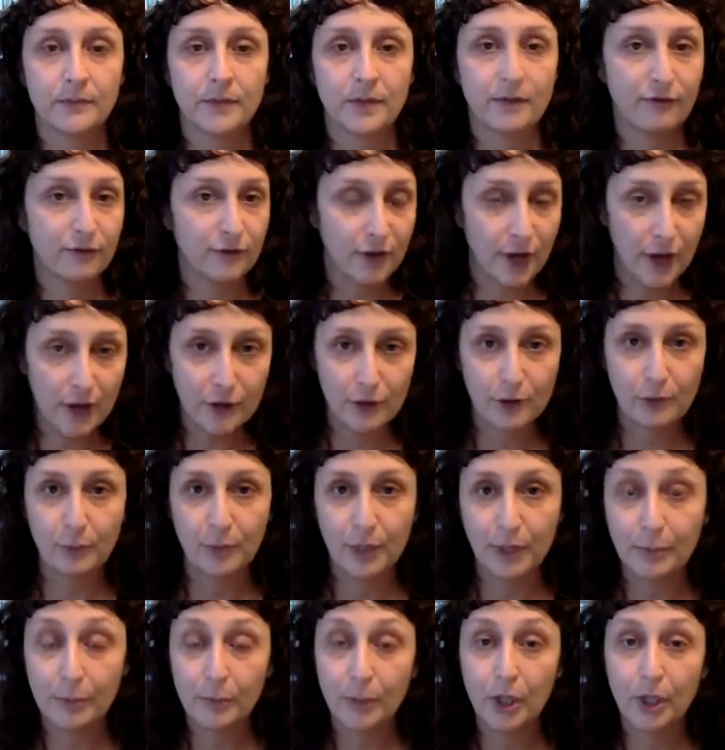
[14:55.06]
for other
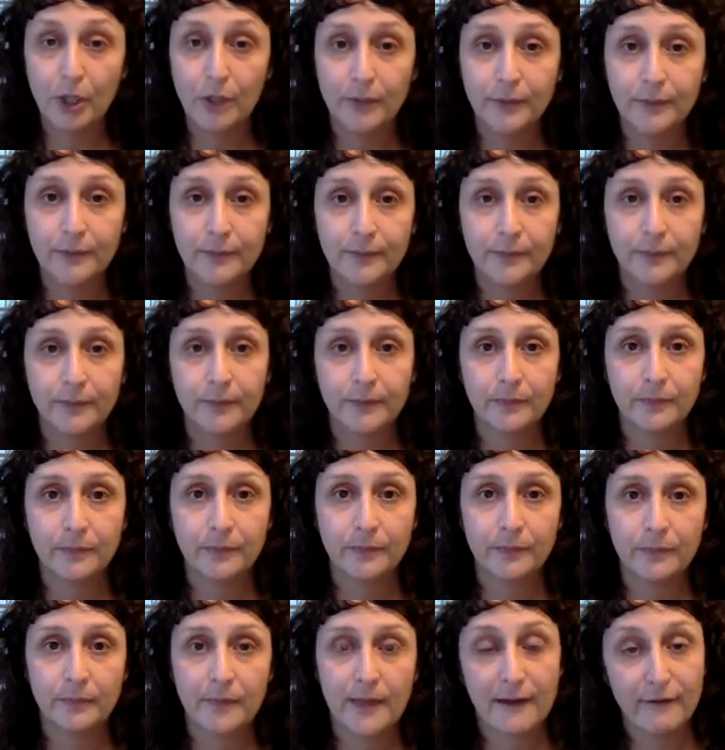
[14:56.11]
people,
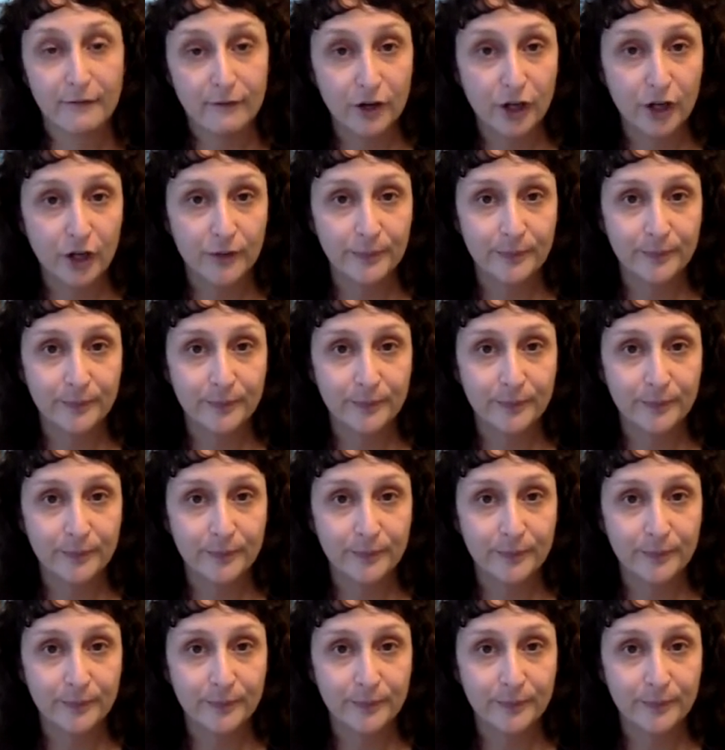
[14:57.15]
ever.